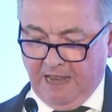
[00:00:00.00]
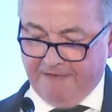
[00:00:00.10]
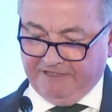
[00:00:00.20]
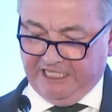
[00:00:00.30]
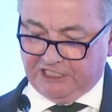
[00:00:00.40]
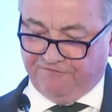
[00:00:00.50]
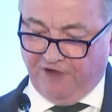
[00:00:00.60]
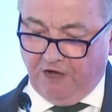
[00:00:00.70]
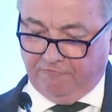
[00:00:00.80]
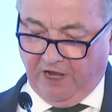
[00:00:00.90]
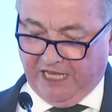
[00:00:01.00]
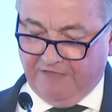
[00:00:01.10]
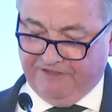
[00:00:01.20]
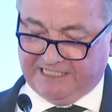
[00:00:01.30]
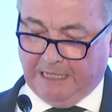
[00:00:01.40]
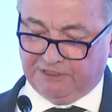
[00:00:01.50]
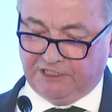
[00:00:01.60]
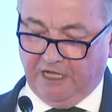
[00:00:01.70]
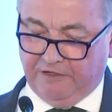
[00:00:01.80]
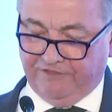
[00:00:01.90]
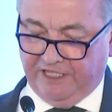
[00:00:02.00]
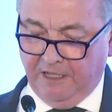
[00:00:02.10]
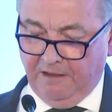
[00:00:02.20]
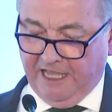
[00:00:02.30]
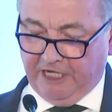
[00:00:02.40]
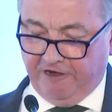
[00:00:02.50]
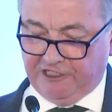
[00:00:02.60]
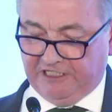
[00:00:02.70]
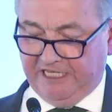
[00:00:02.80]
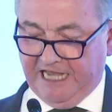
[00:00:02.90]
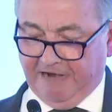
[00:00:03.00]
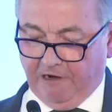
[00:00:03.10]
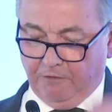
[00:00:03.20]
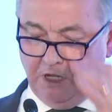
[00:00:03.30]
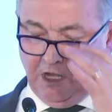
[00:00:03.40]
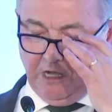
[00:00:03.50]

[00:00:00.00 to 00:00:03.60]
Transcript: Everything is far right if it's outside of the increasingly narrow